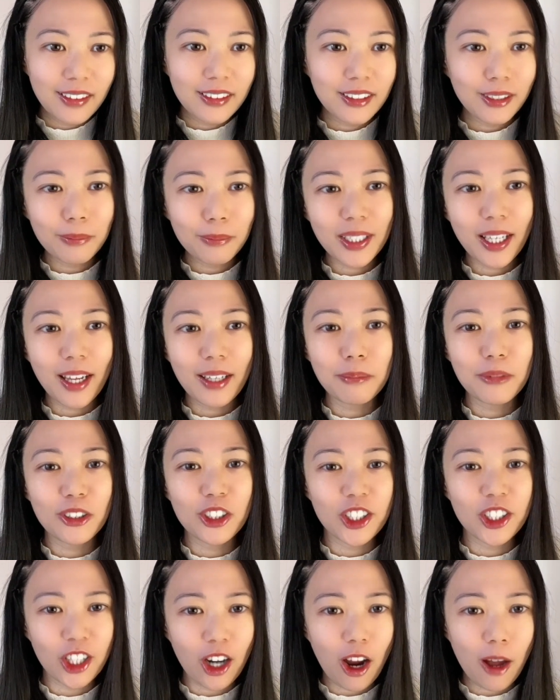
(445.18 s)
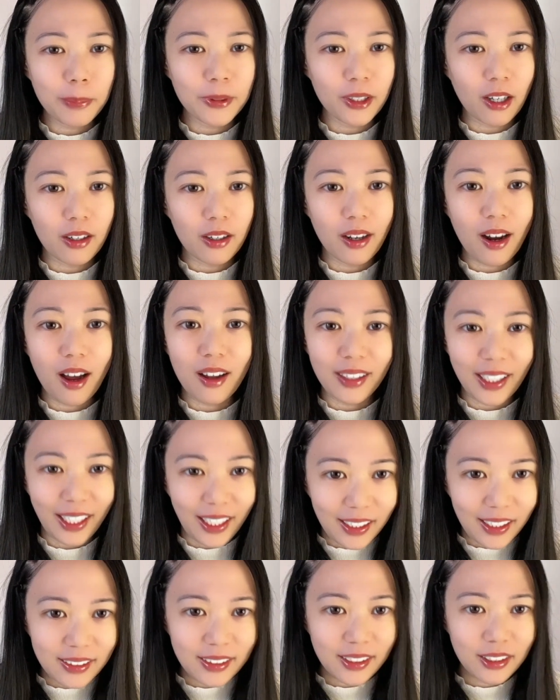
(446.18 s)
Sometimes jobs are not
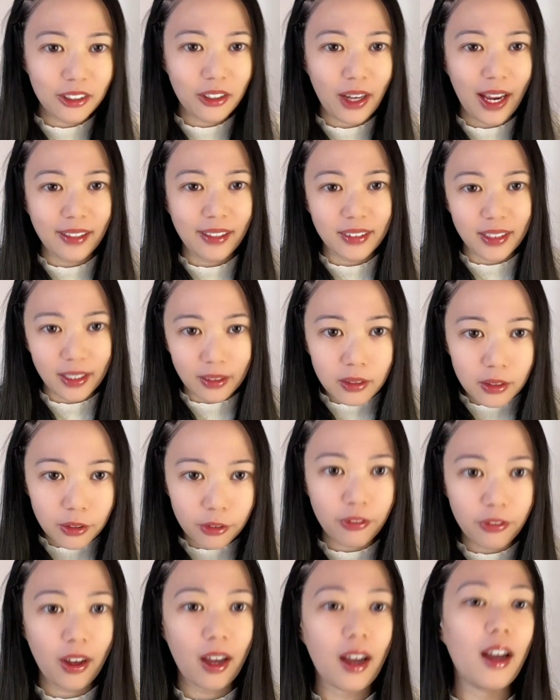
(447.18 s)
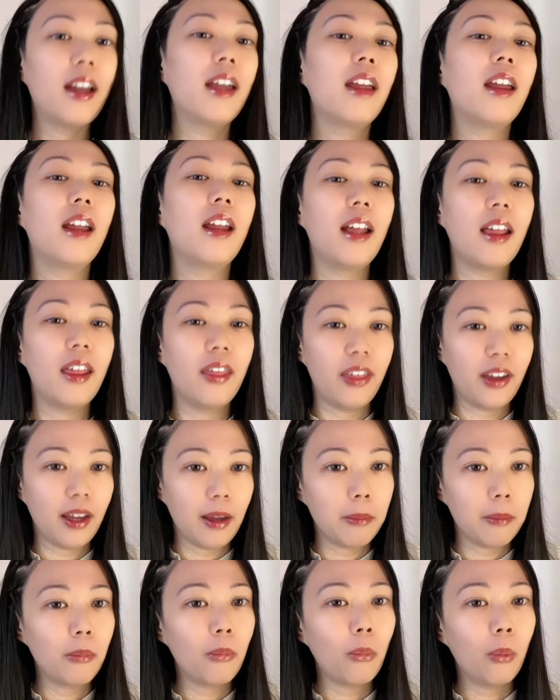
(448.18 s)
easy to identify
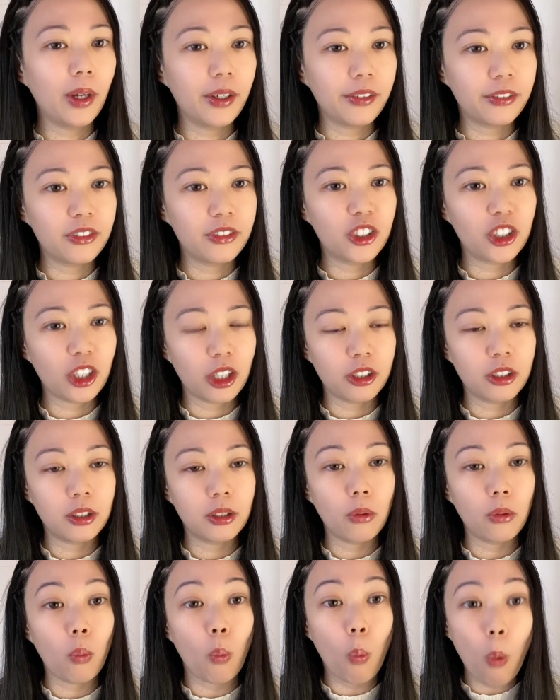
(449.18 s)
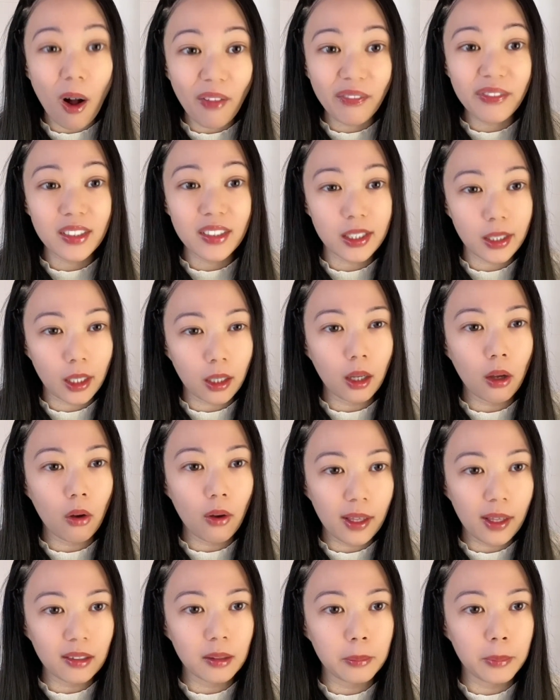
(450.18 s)
them with just one
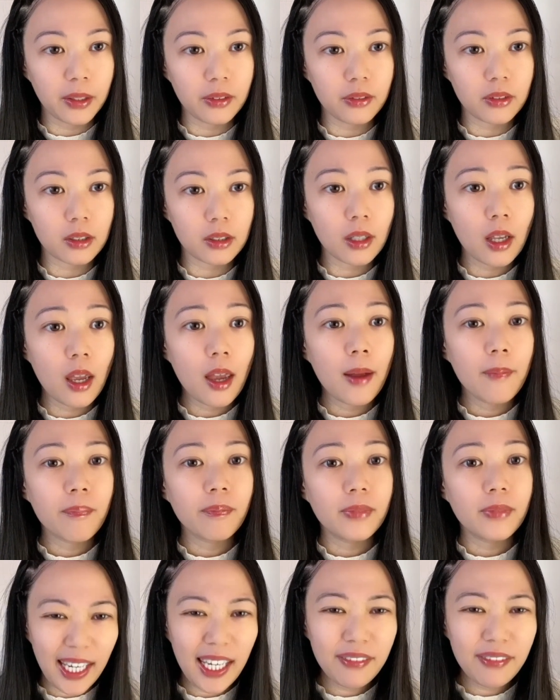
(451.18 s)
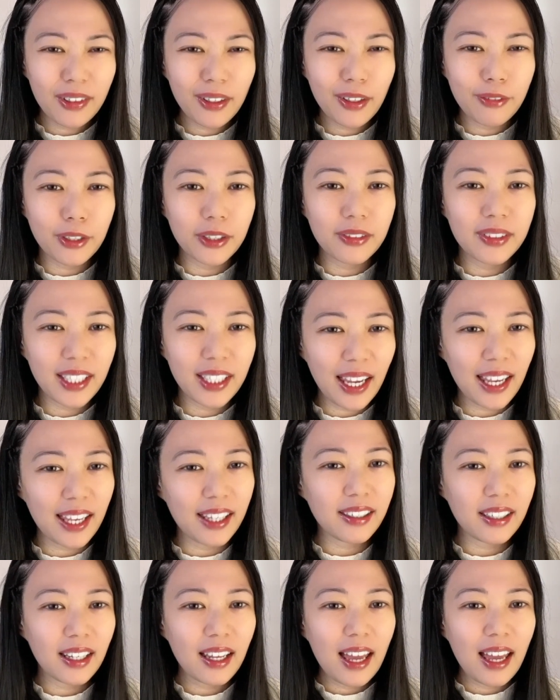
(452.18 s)
single element. Even if you
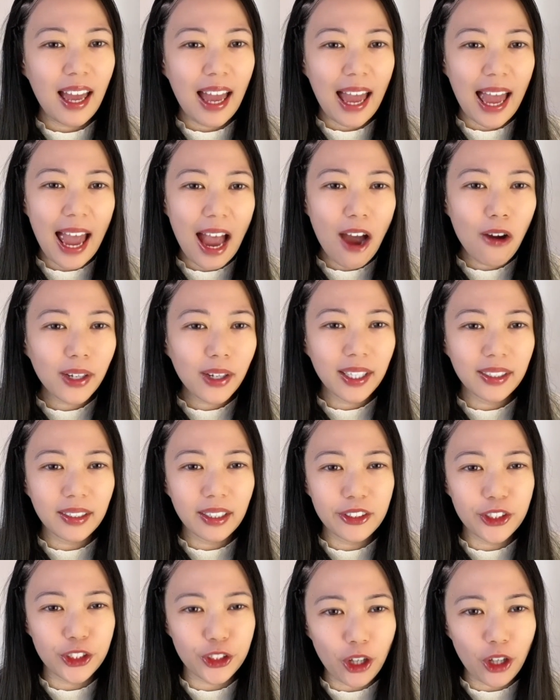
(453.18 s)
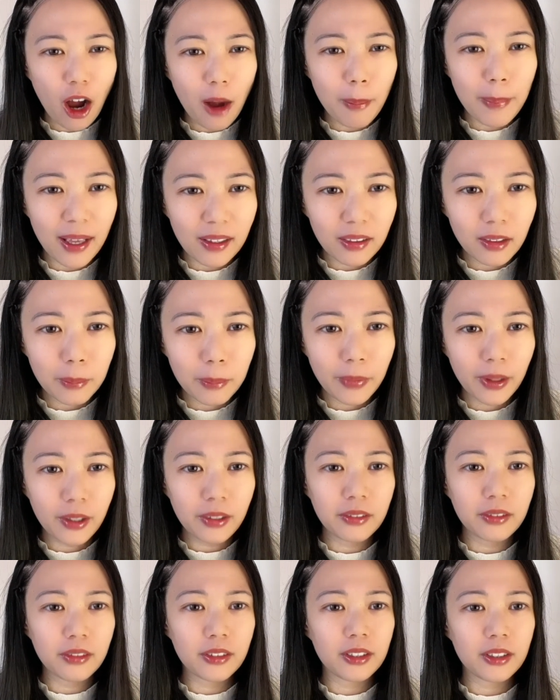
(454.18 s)
did, how can the job
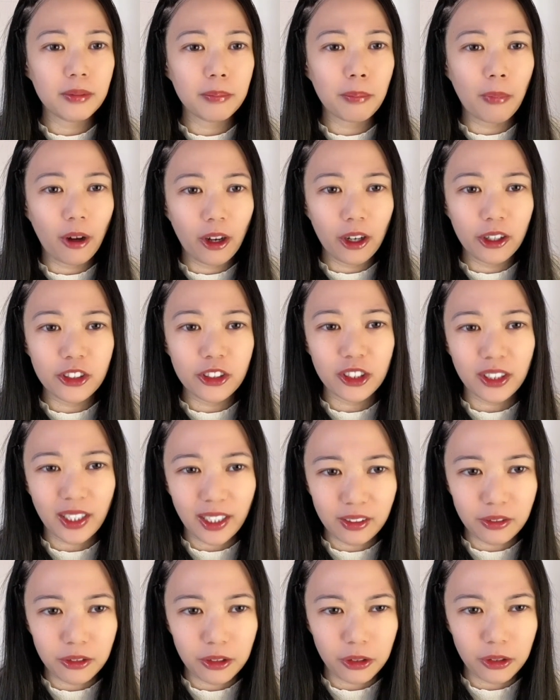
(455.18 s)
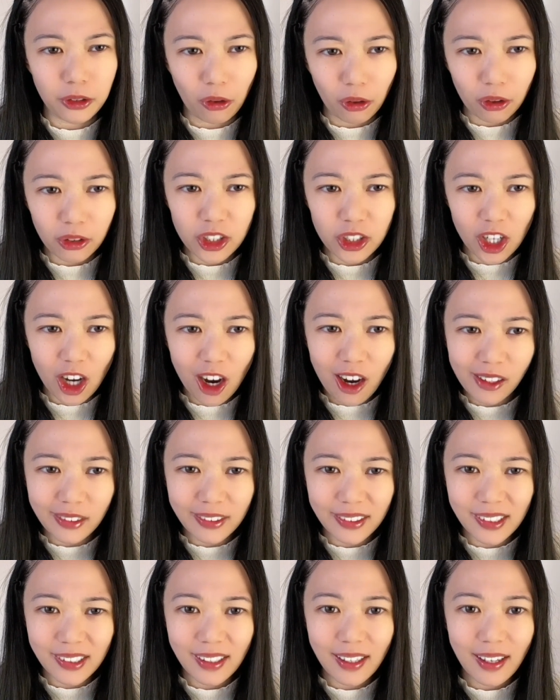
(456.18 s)
element merge into your
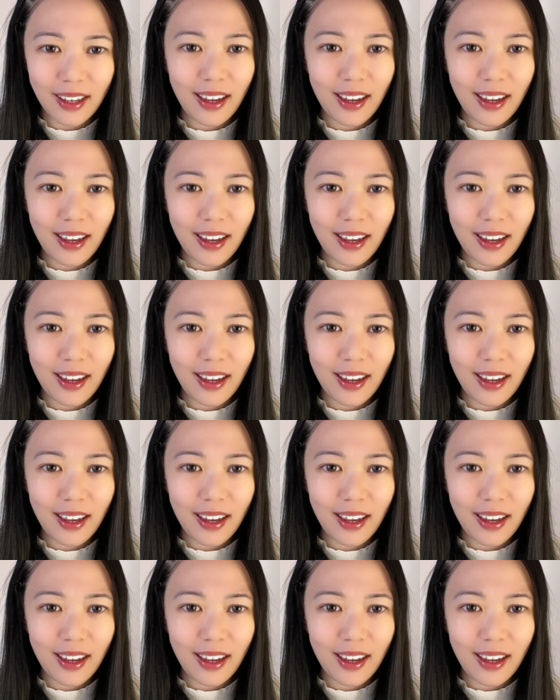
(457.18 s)
chart?